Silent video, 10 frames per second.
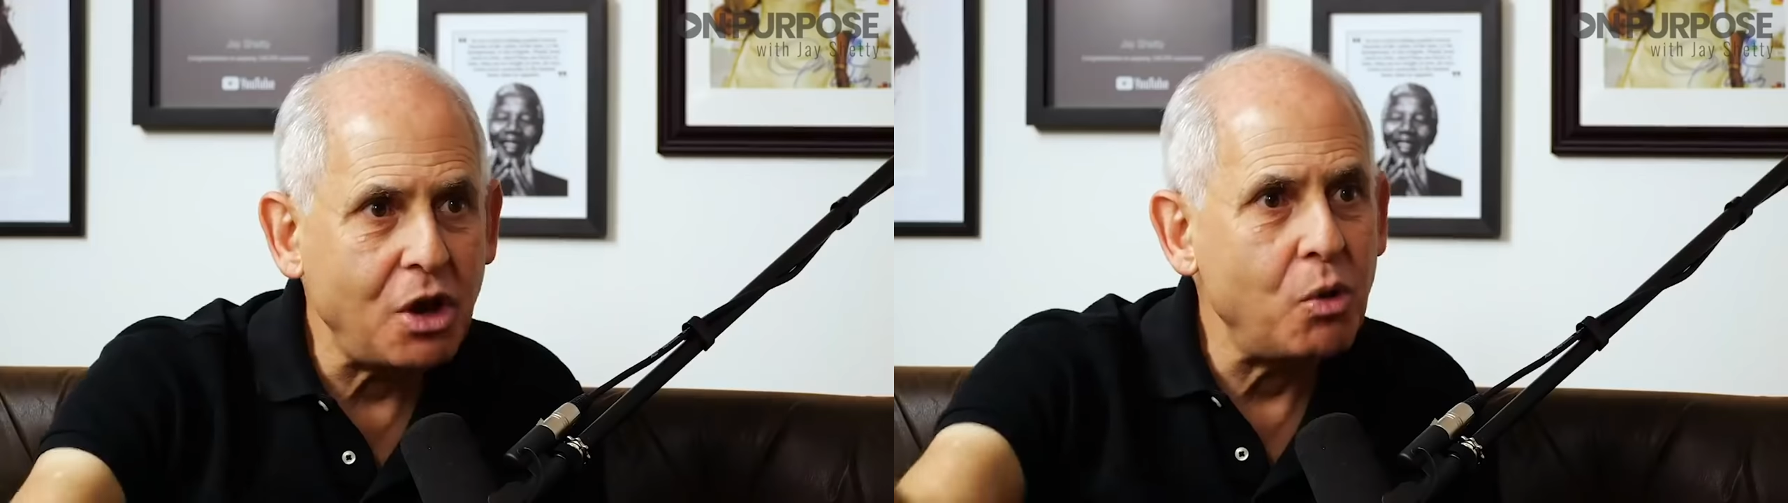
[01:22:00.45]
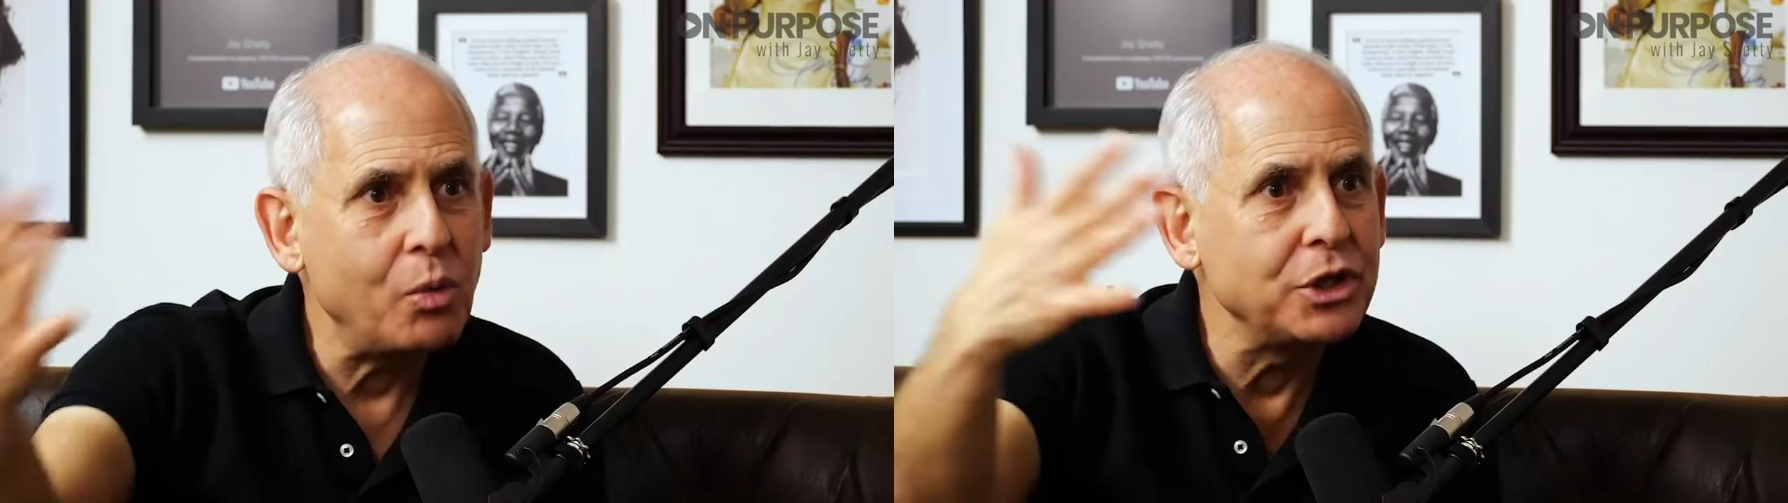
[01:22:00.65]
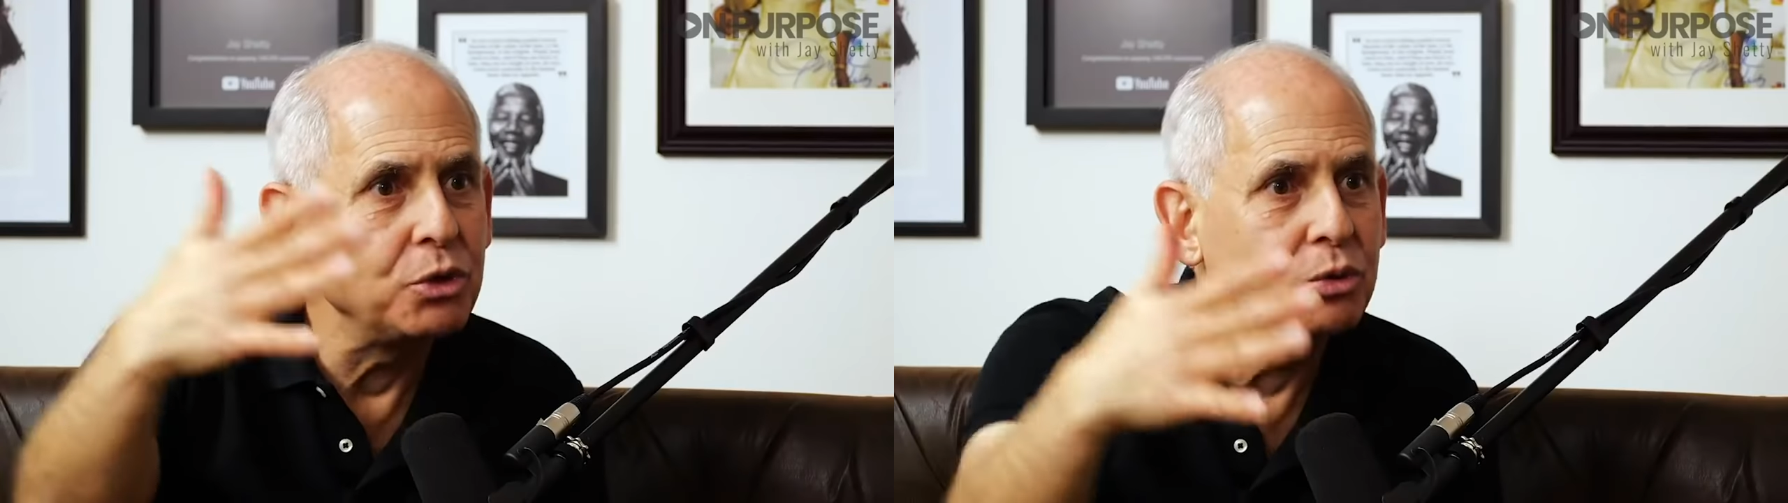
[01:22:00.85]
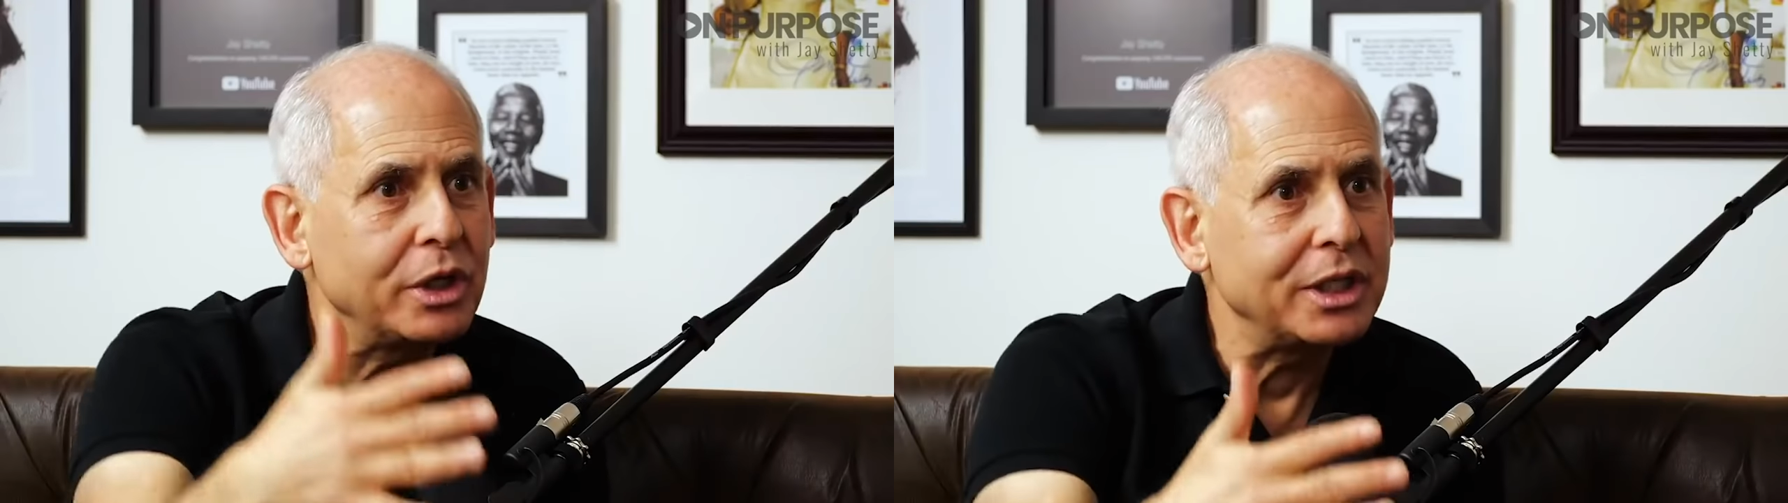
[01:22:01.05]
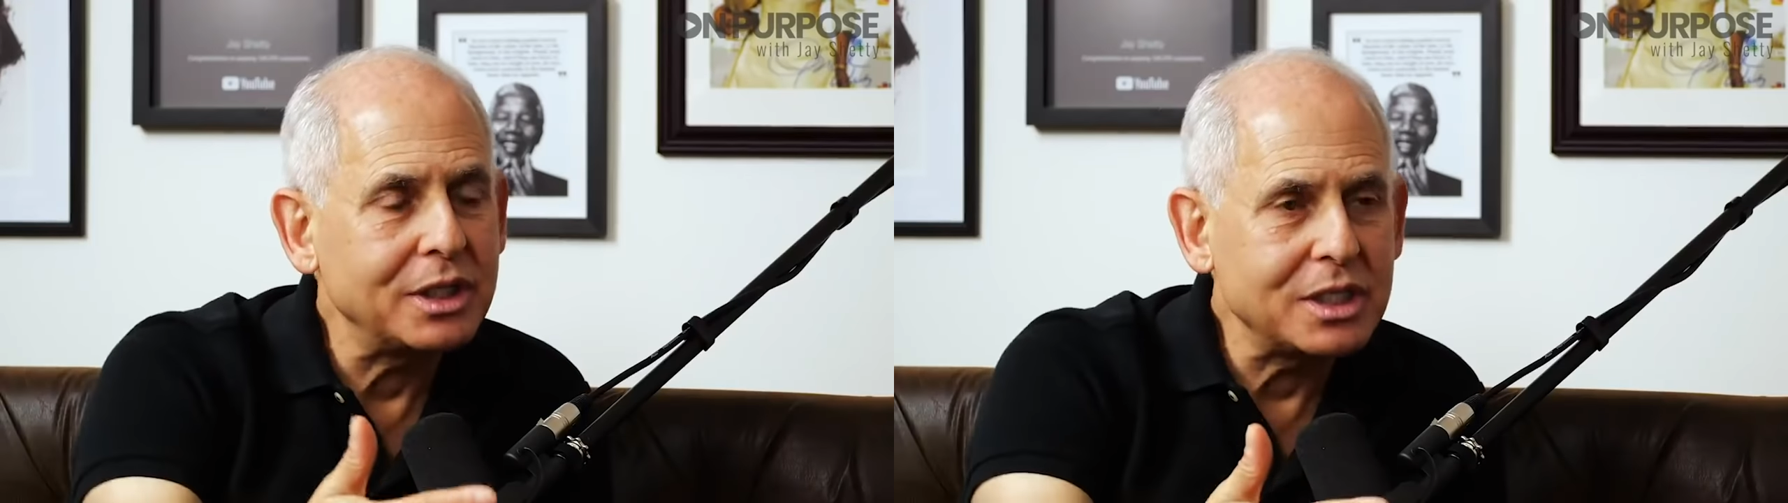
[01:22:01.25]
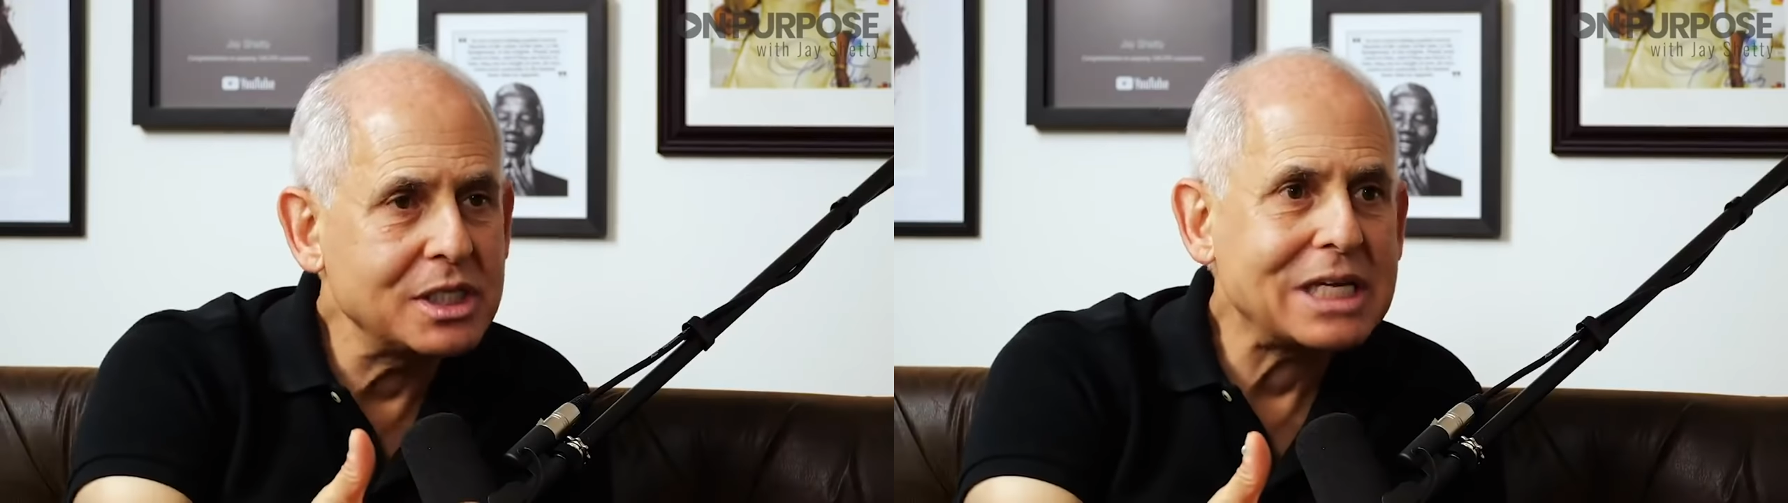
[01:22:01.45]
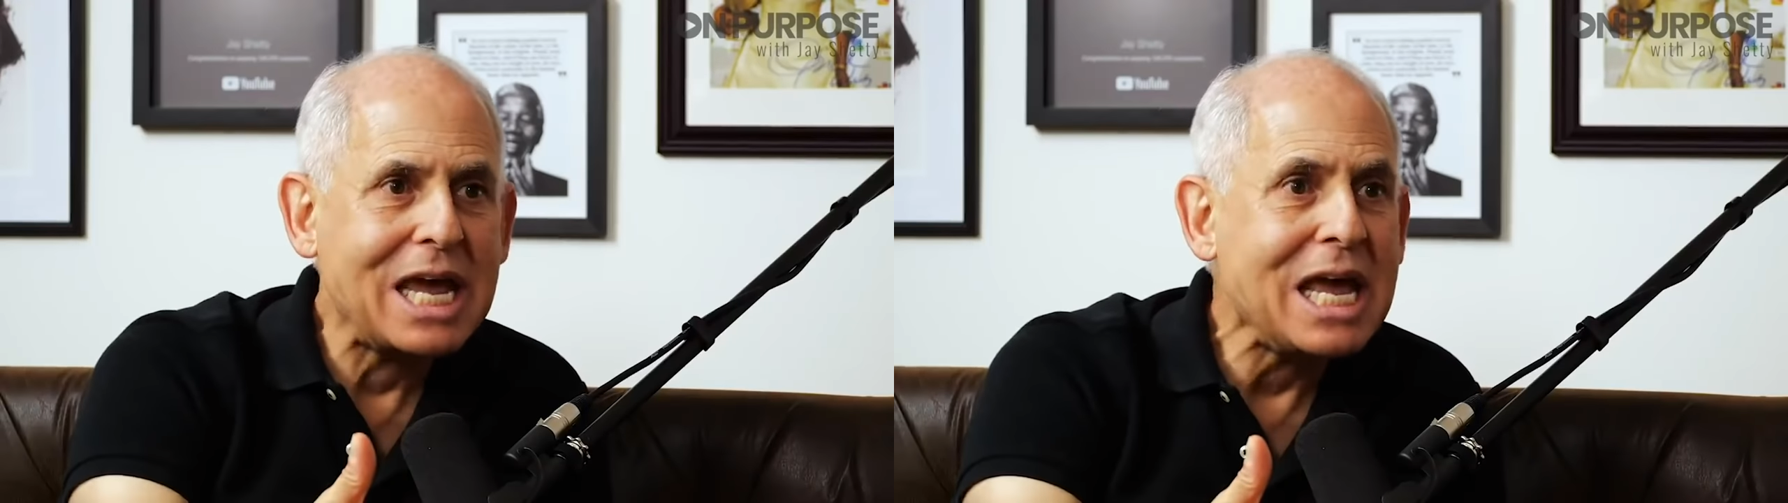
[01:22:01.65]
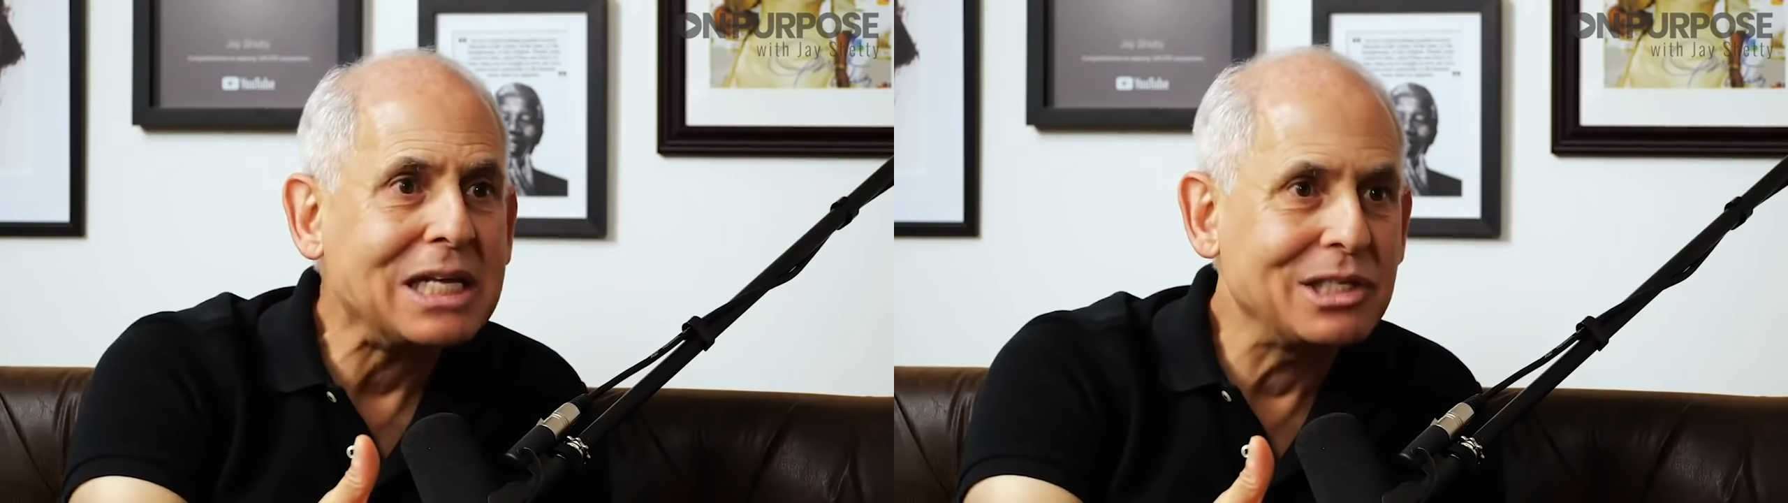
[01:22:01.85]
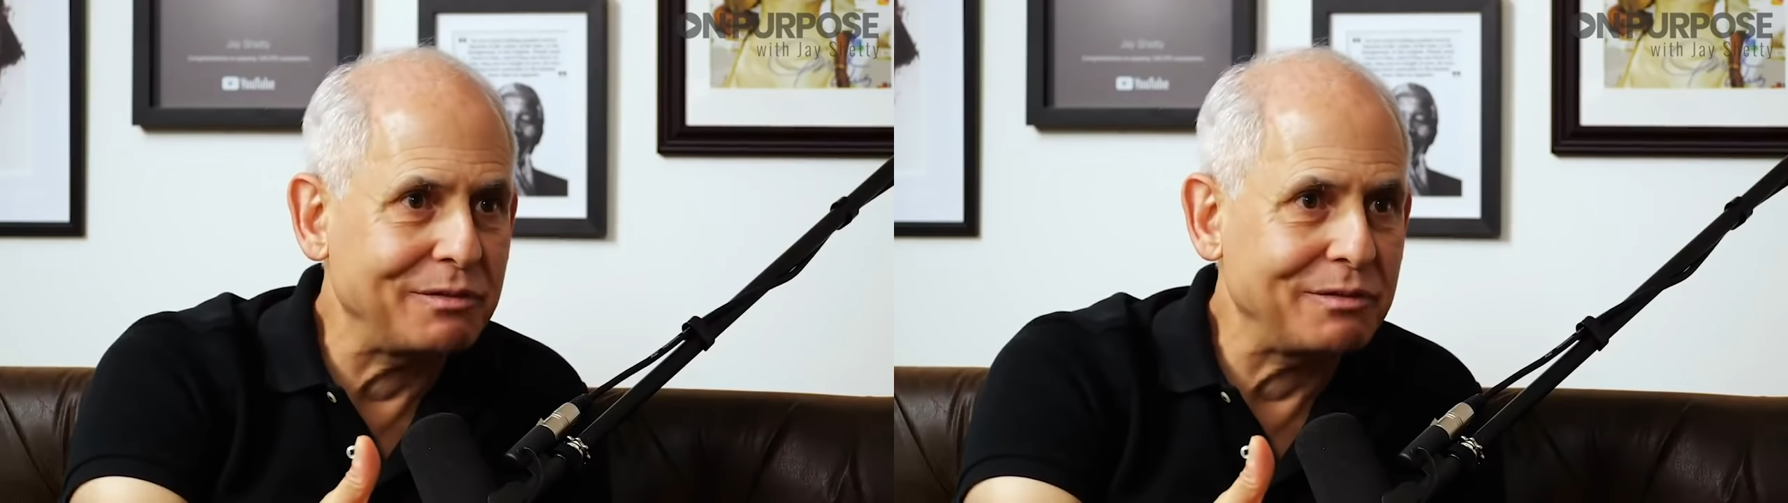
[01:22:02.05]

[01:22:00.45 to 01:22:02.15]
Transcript: all. When you look at the scans